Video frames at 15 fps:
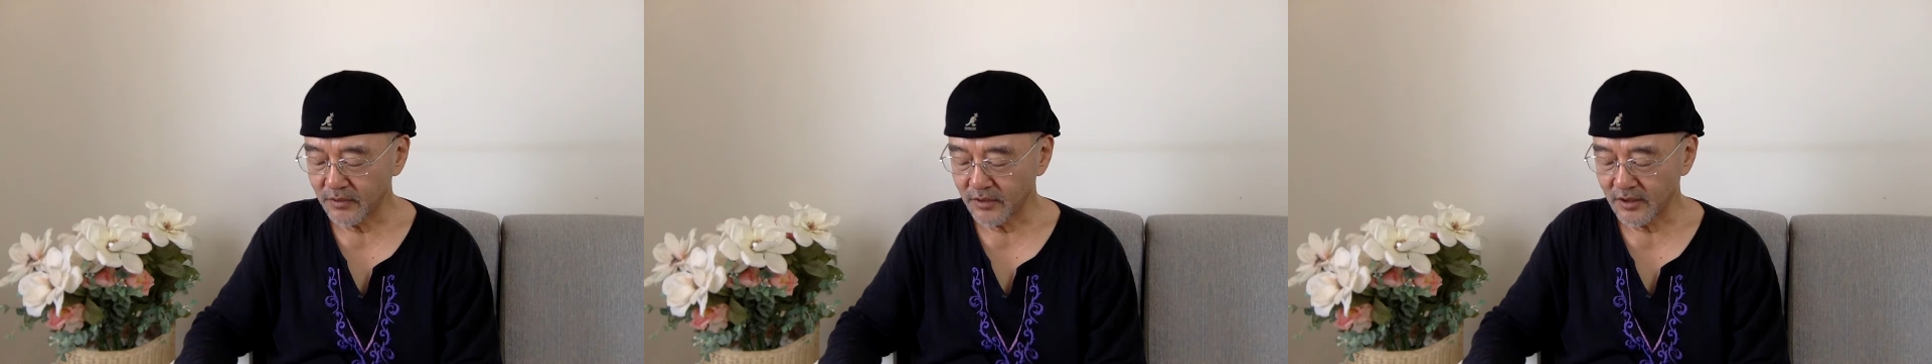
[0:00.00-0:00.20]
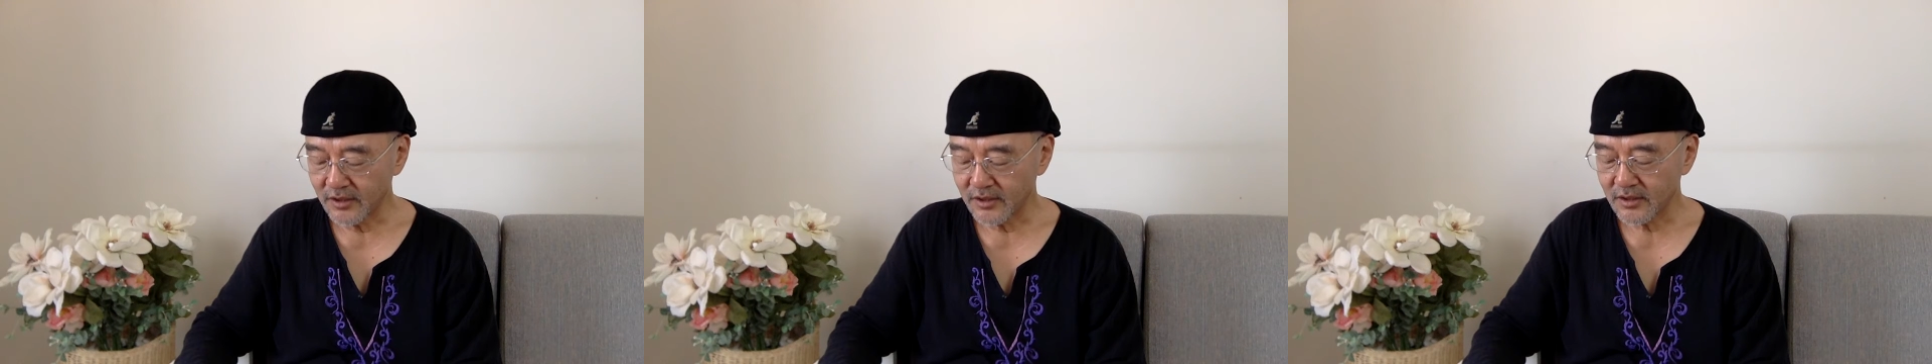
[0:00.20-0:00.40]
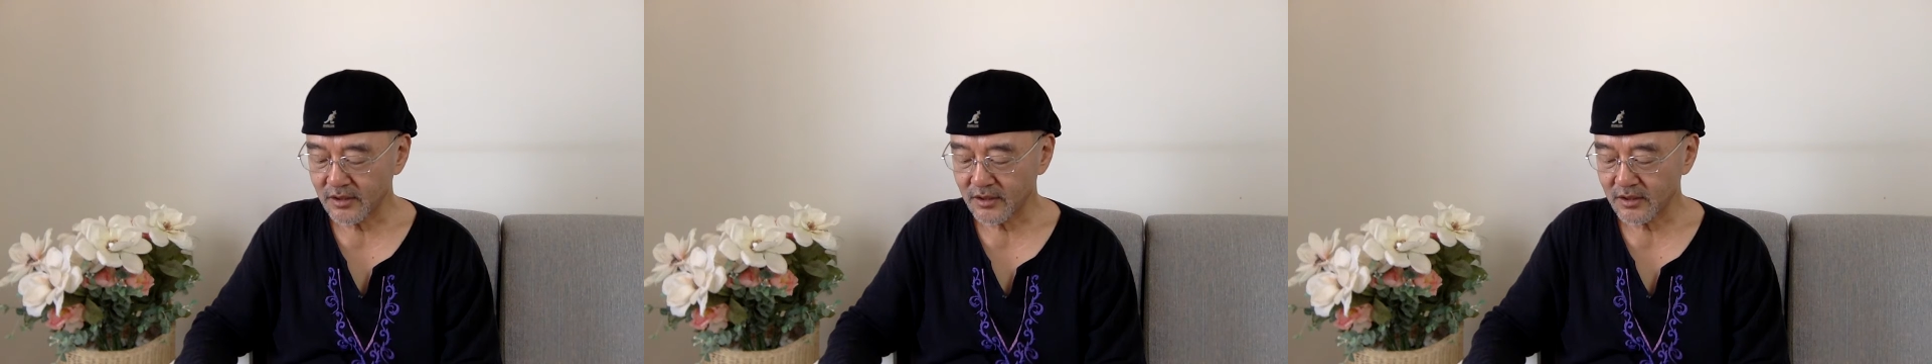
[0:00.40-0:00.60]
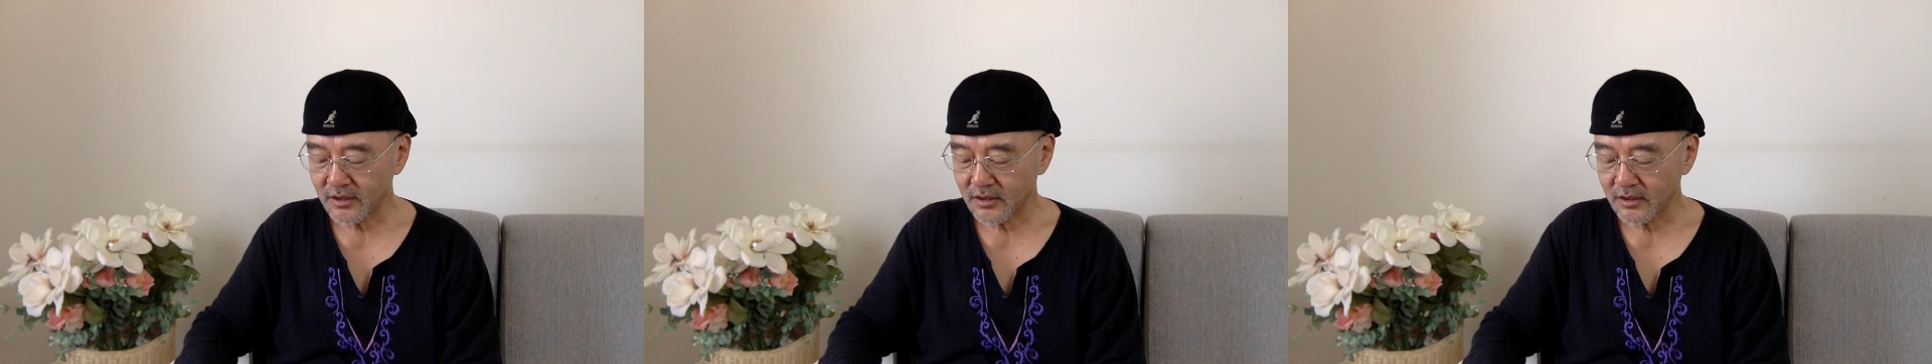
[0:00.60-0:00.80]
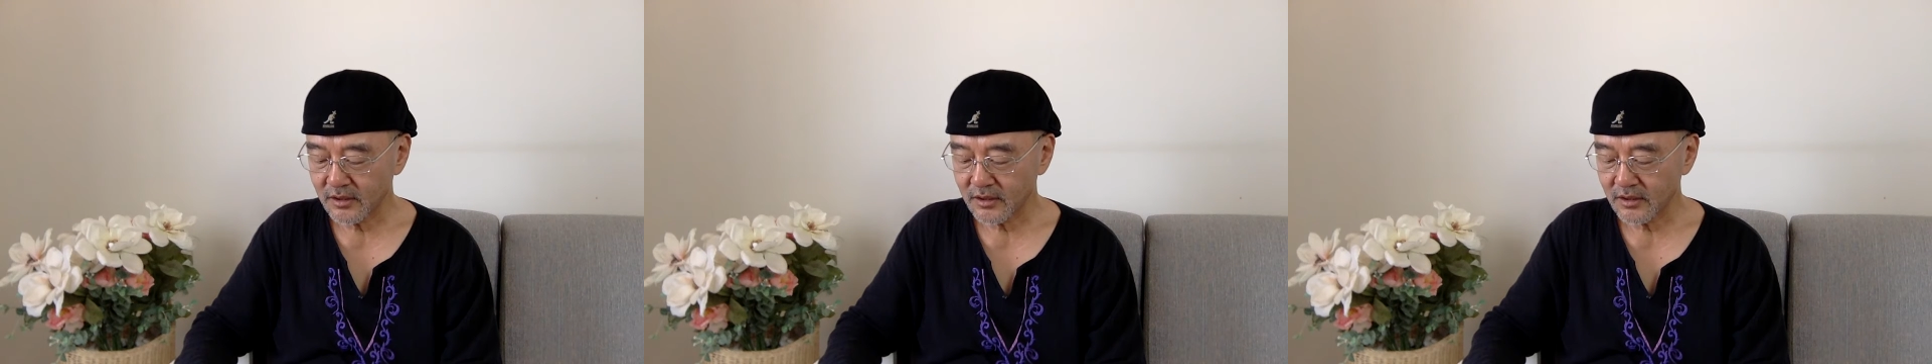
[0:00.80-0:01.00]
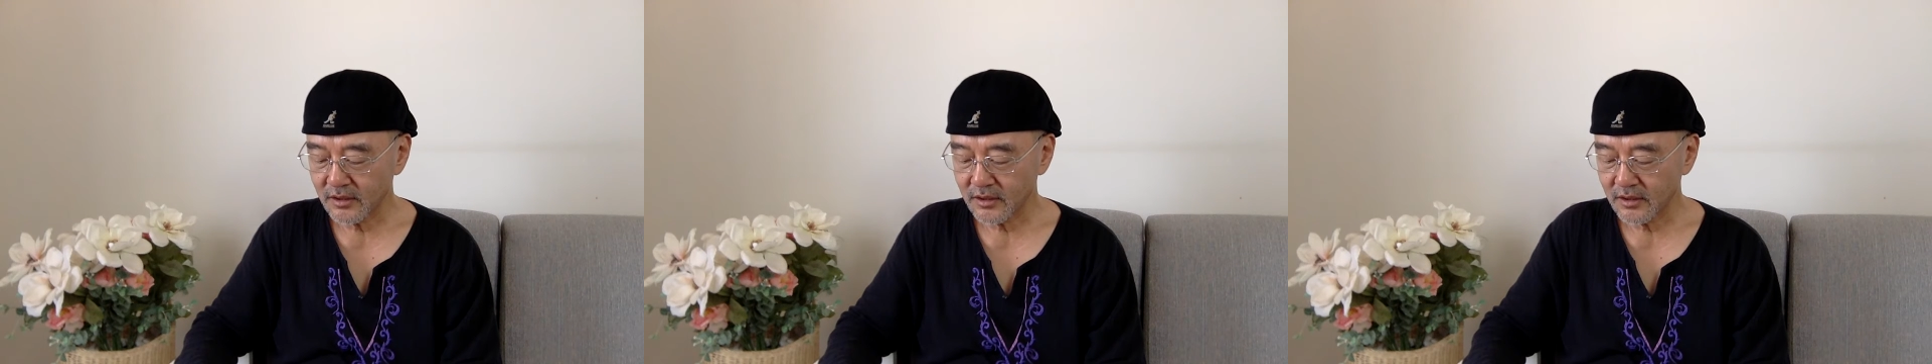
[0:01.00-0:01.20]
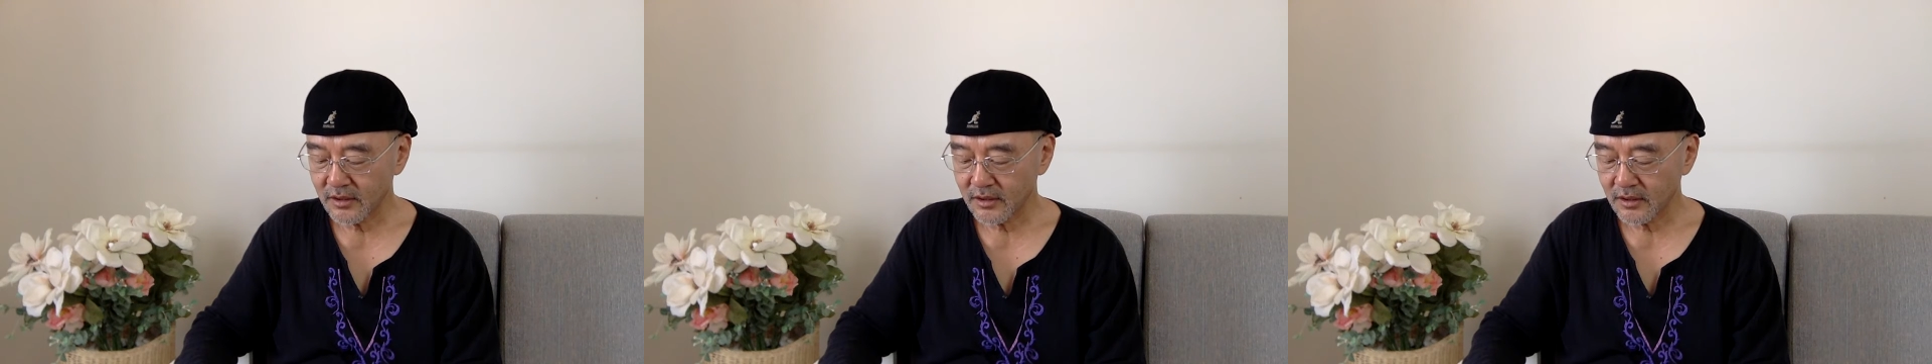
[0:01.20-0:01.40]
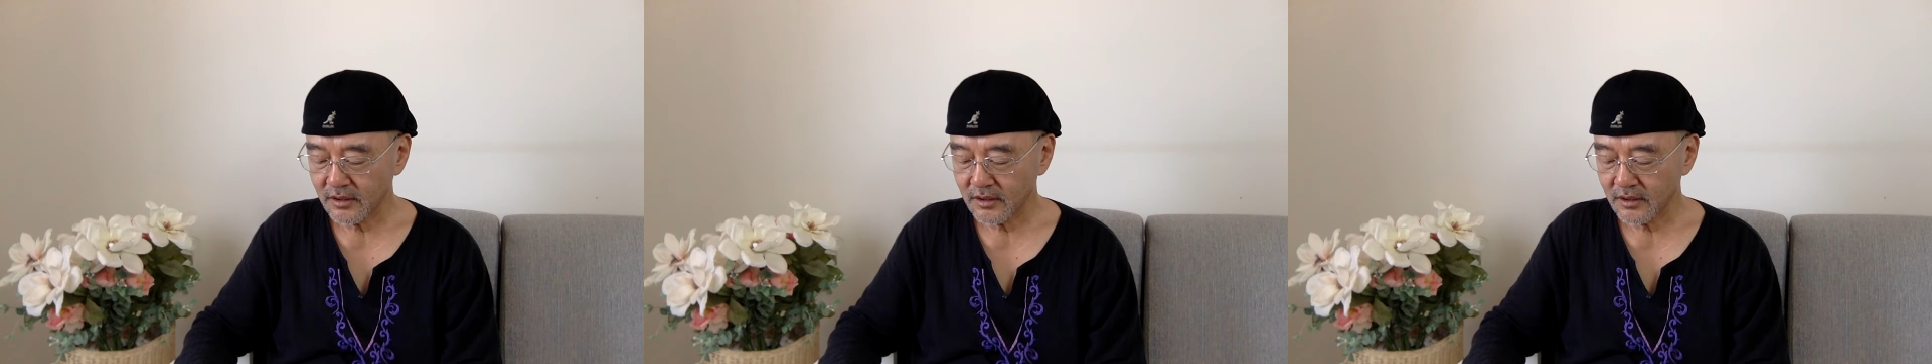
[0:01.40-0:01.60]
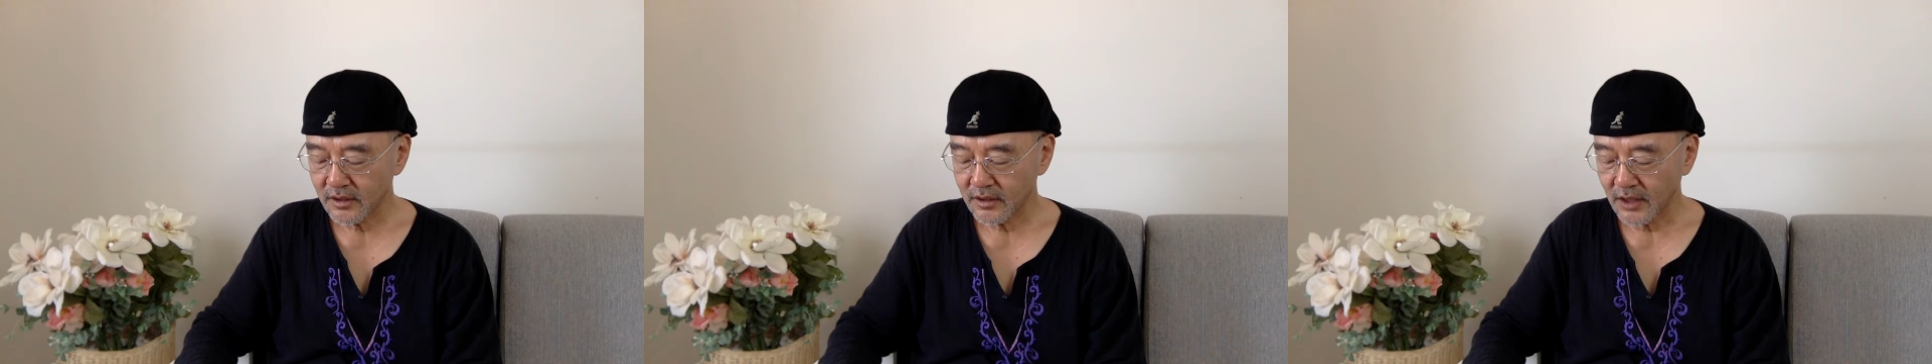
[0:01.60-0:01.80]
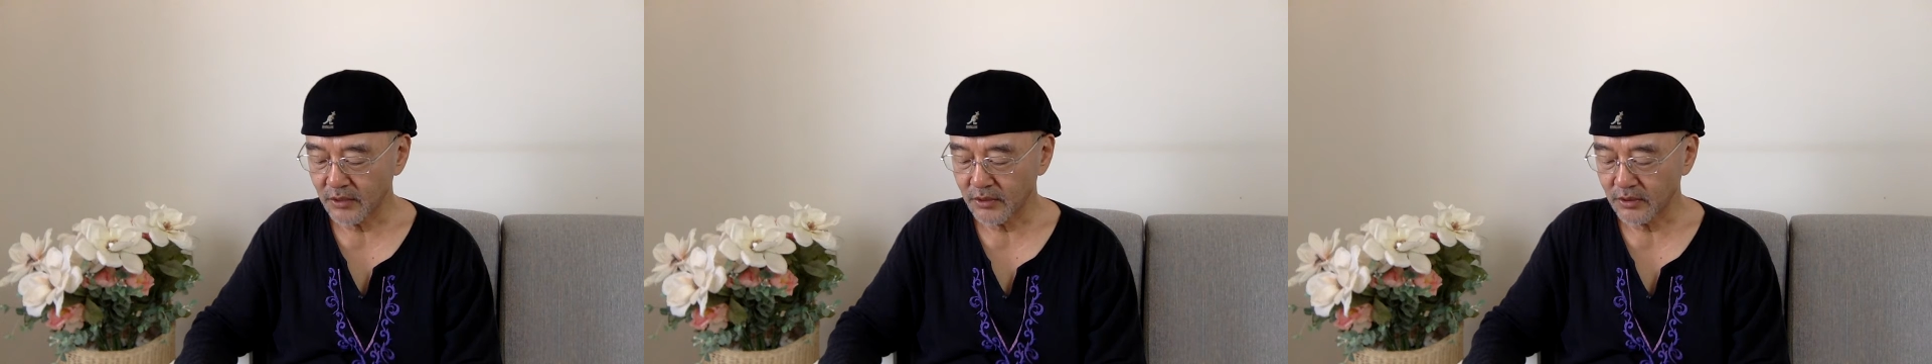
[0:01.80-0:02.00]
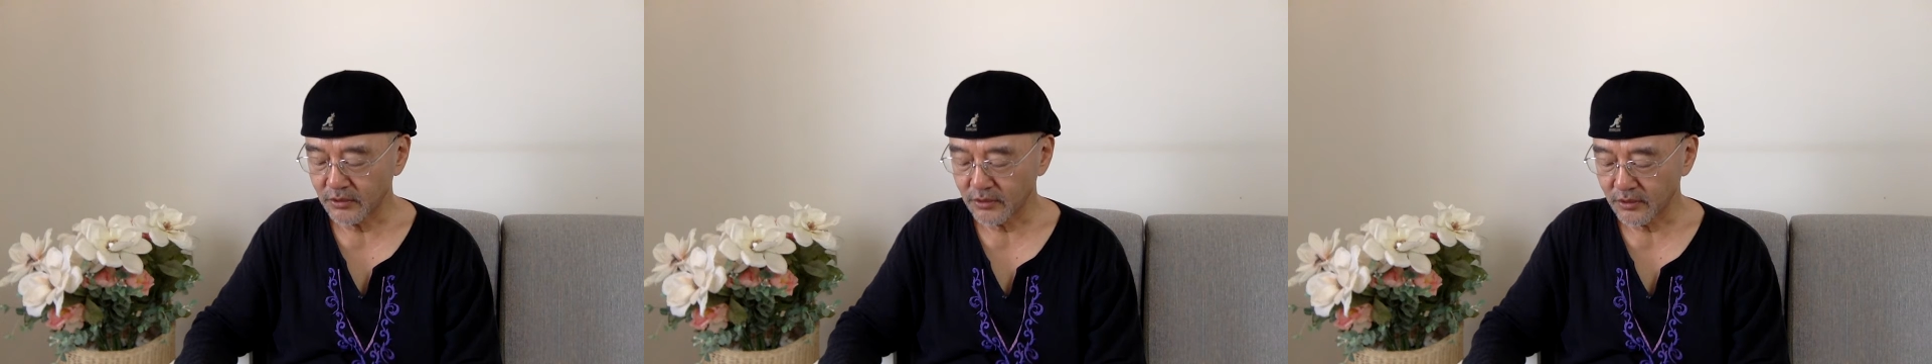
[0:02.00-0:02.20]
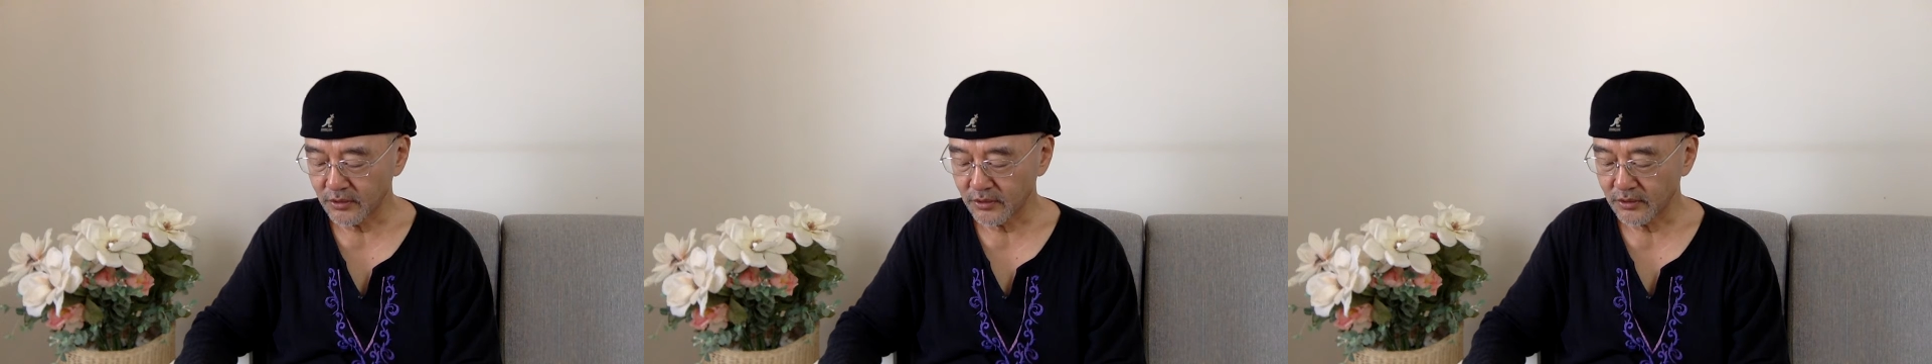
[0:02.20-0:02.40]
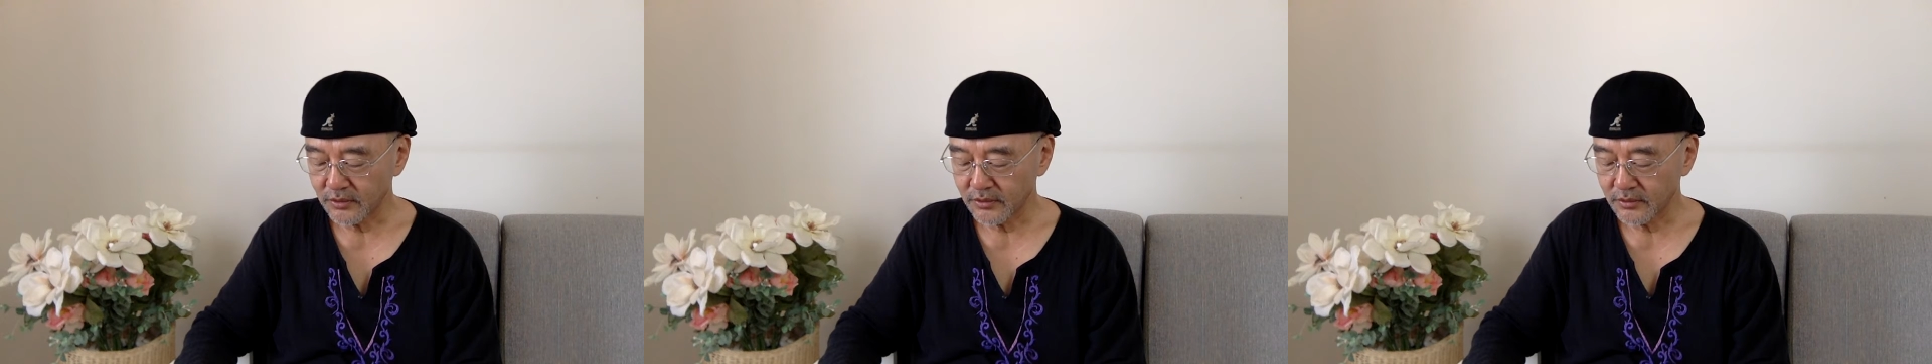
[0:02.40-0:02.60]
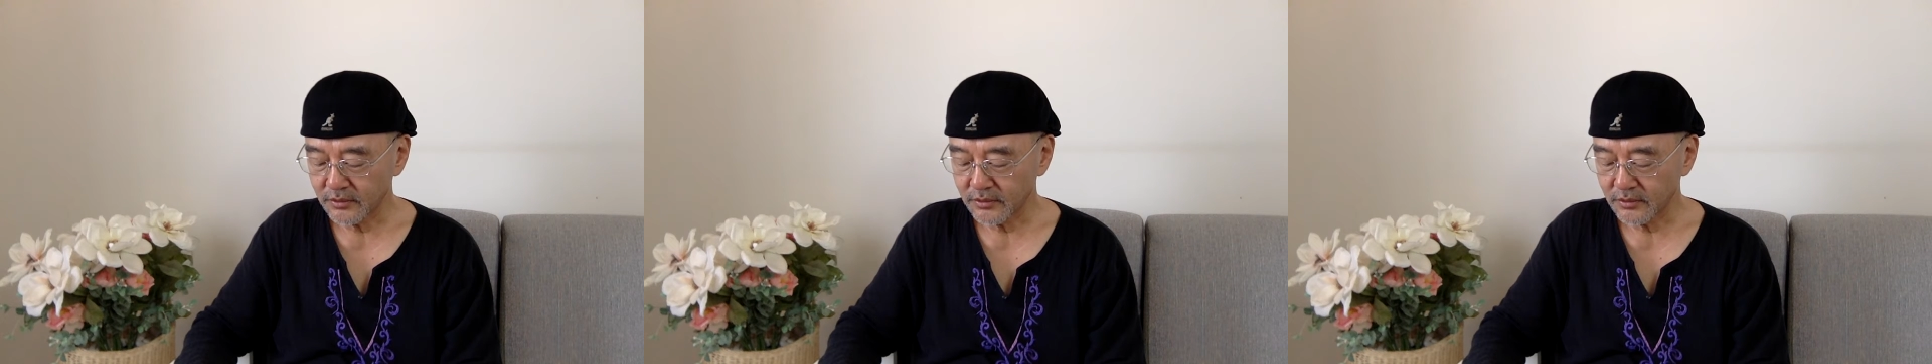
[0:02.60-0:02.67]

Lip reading: this I will do.